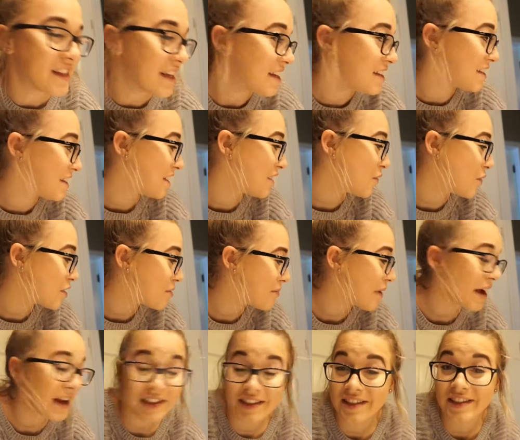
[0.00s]
Daisy with
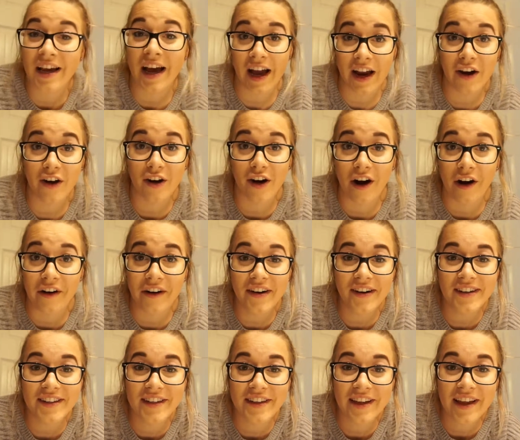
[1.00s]
my entire
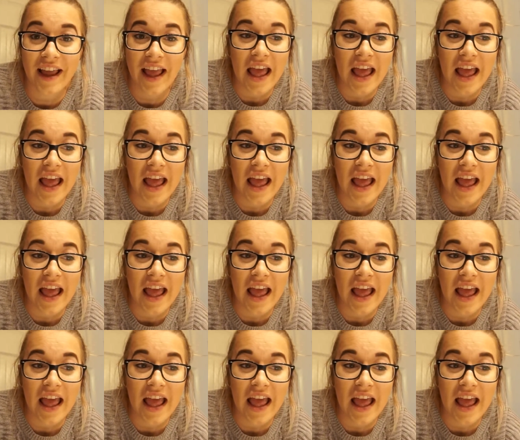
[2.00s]
heart.